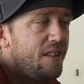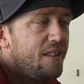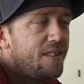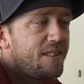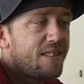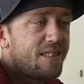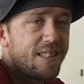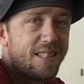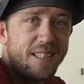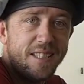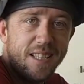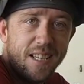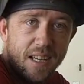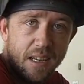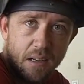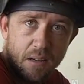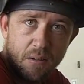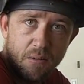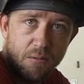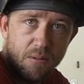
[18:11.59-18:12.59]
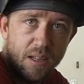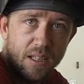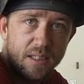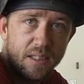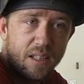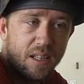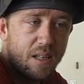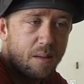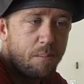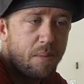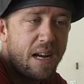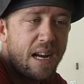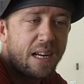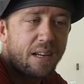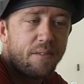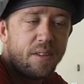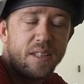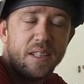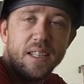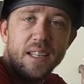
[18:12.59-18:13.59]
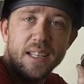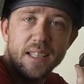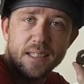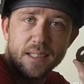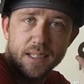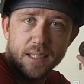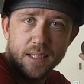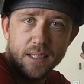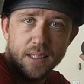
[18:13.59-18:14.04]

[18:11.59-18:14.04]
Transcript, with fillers: This is a nut welded on the back of a disc.